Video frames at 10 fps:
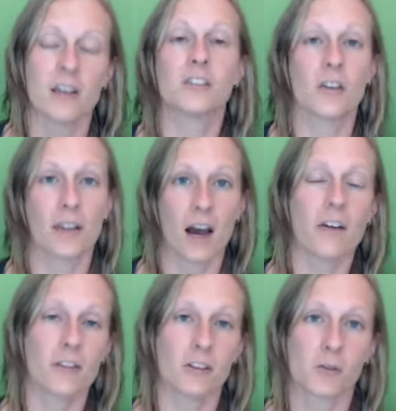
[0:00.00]
So they
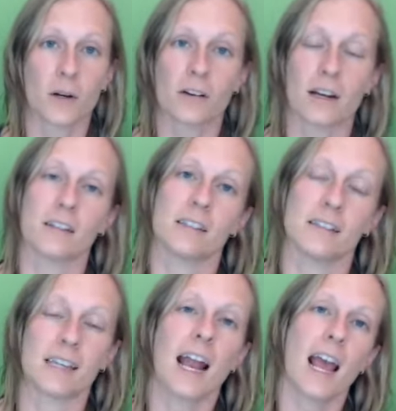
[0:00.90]
offer this rental guarantee
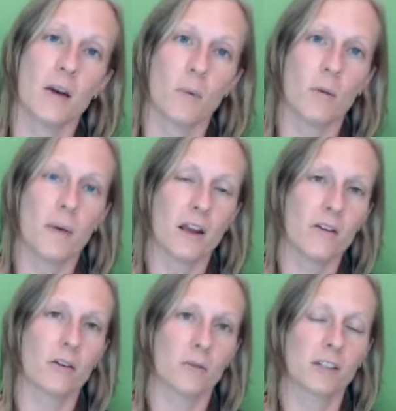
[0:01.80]
saying, hey, we'll pay you
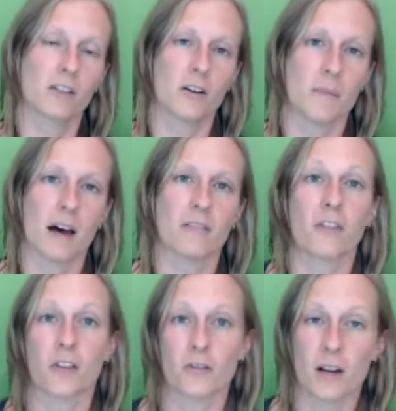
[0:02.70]
the rental amount
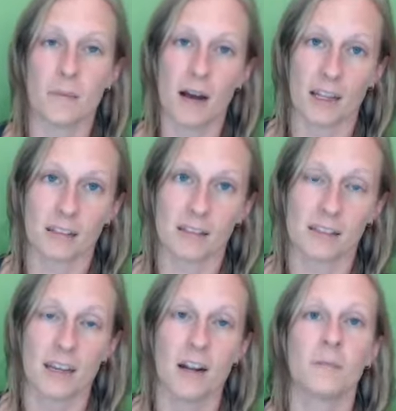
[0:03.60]
for three
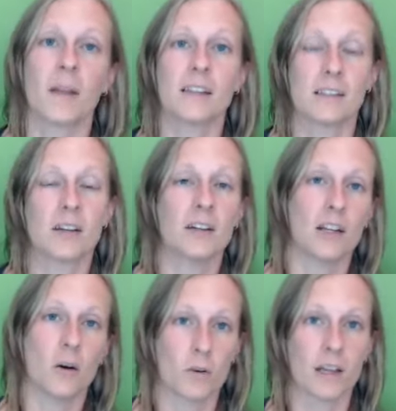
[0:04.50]
months until,
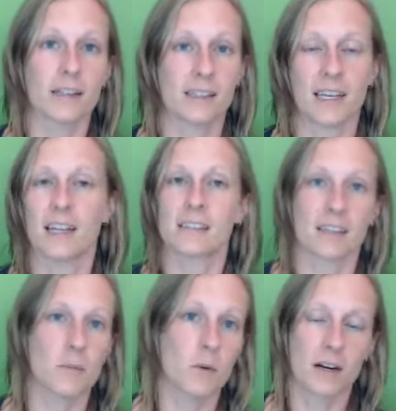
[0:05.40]
you know, we'll get a tenant
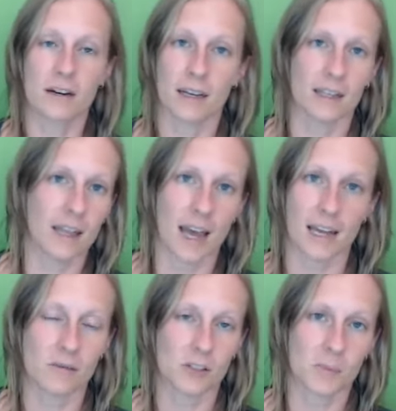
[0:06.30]
somewhere in
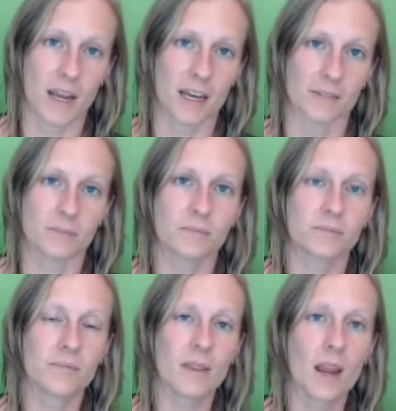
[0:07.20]
that span.
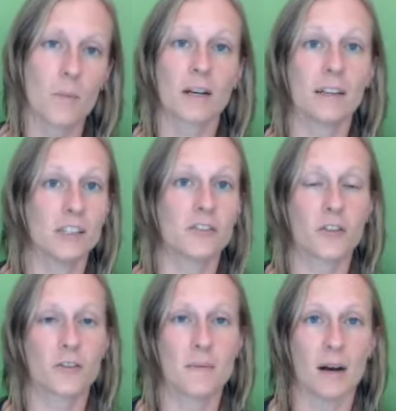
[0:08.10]
But at least for
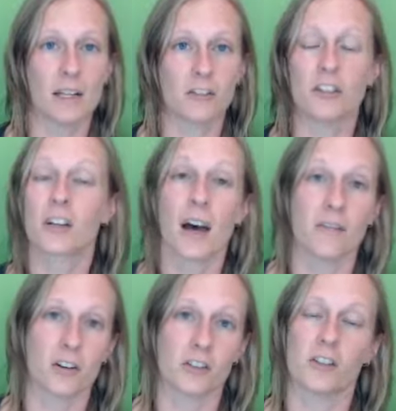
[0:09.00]
three months, you're
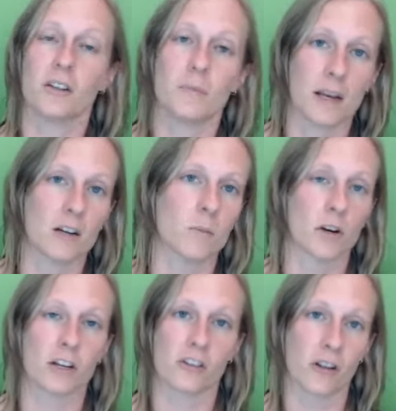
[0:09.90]
covered so you can pay your
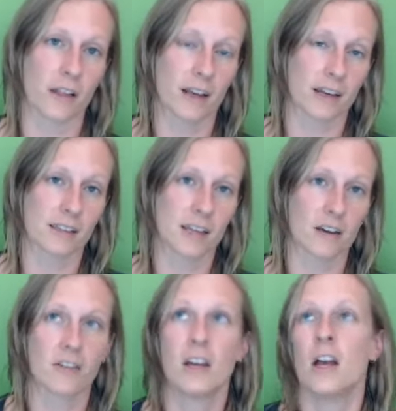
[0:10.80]
mortgage and all that kind of
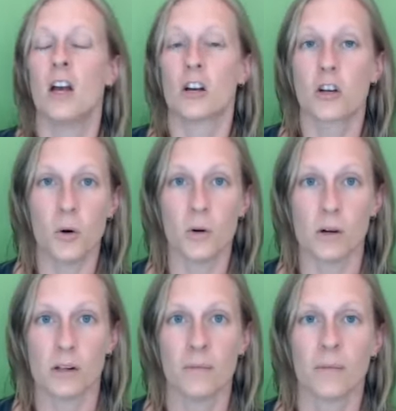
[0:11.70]
stuff. Cool.